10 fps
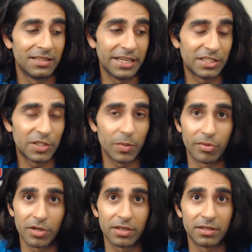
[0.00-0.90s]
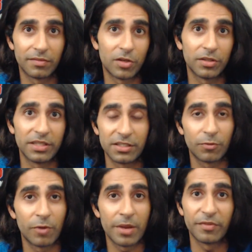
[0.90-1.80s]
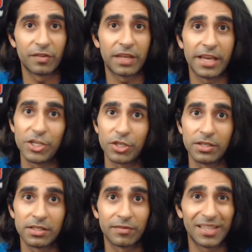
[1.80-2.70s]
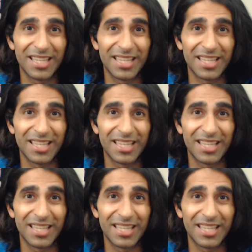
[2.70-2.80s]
takes the brunt of all these ramifications of